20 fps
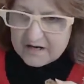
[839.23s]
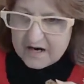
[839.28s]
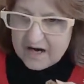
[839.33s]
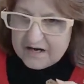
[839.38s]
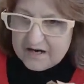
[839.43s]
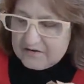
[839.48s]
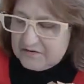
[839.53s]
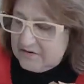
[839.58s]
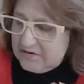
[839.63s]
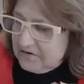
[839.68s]

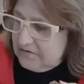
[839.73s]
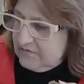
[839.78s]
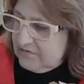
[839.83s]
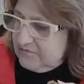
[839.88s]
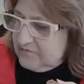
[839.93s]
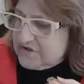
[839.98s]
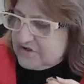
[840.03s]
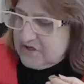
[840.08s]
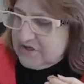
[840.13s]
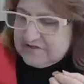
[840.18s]
I don't know if
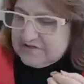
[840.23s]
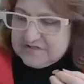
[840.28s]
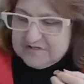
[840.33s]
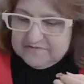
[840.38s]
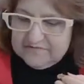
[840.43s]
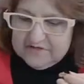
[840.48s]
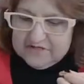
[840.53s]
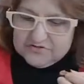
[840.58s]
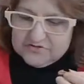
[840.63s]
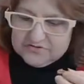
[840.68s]
Michelle's
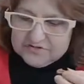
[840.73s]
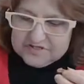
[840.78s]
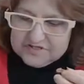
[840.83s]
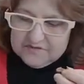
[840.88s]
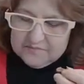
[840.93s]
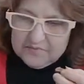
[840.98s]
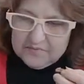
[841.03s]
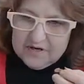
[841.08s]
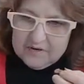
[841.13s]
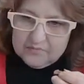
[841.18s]
even
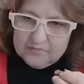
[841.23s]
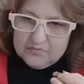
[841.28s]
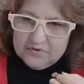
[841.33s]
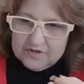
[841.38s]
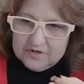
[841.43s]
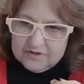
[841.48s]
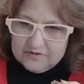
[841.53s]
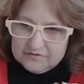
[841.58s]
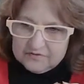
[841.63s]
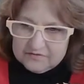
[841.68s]
interested, but
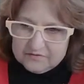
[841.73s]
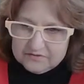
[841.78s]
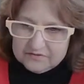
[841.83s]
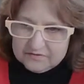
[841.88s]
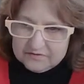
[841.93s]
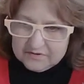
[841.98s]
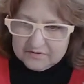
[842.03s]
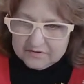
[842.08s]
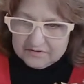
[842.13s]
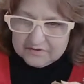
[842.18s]

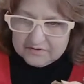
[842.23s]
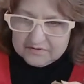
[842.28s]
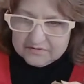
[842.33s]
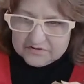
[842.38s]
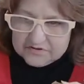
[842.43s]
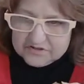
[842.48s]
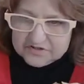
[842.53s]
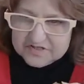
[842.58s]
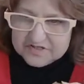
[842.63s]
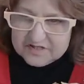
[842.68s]

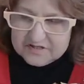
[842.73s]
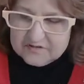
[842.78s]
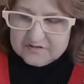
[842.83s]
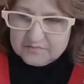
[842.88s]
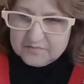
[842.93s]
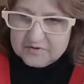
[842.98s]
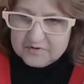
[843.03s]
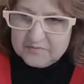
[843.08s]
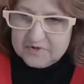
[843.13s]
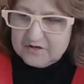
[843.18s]
she'll see it in the
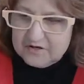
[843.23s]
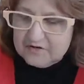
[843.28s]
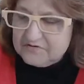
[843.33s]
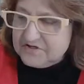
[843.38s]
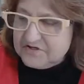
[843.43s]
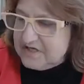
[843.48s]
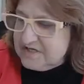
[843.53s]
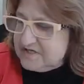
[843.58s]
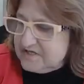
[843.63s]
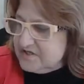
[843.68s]
premiere if
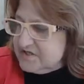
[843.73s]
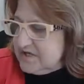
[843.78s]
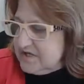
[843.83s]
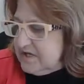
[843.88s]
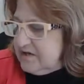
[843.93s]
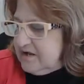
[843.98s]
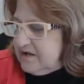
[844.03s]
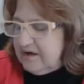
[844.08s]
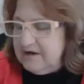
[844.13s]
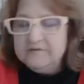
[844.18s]
she doesn't see
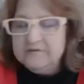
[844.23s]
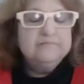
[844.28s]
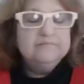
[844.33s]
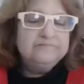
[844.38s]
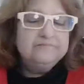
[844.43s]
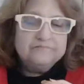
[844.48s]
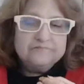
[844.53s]
it now.